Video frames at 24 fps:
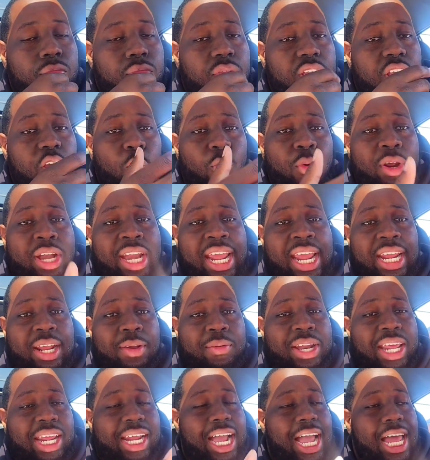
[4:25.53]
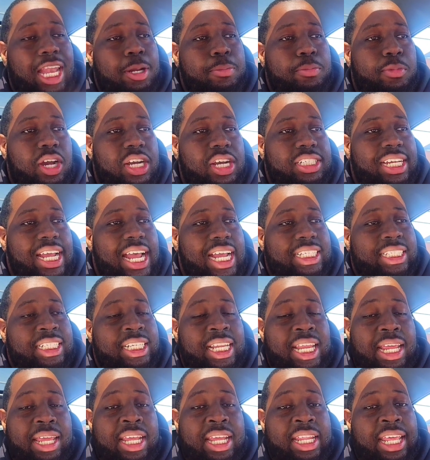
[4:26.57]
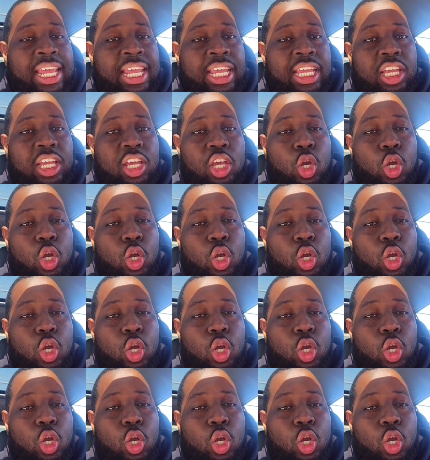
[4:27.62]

When they got Lamar Jackson, they